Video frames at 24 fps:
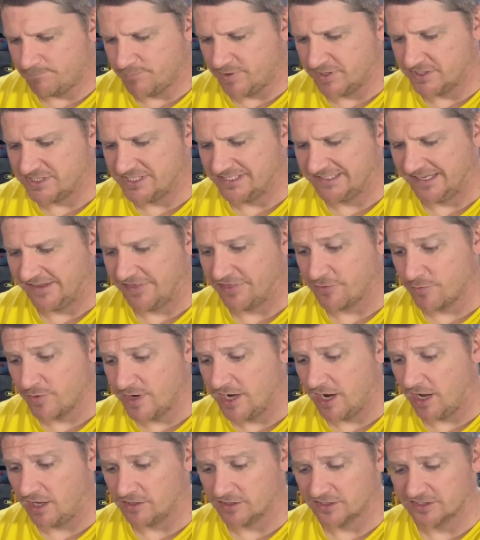but she said
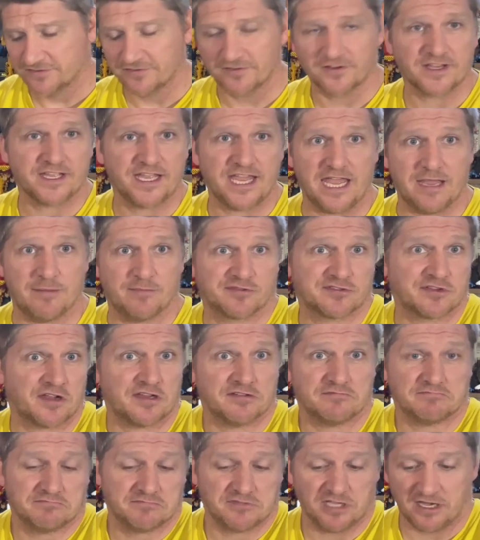$3 for the game. So
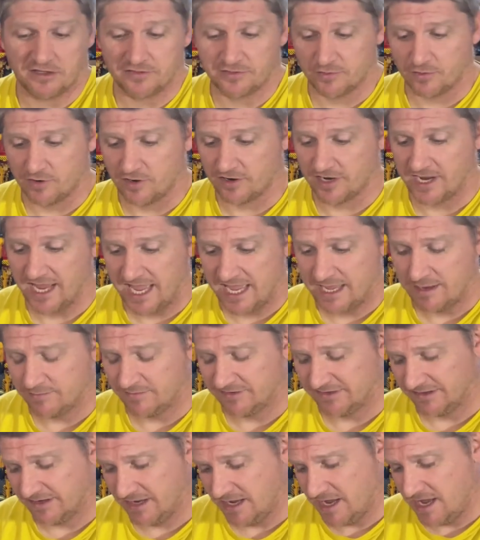I dug through her
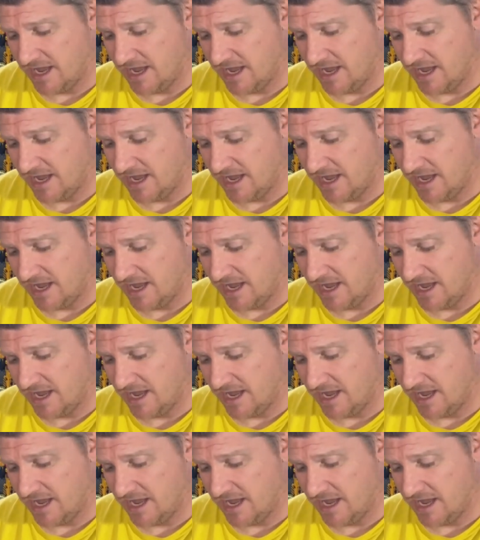games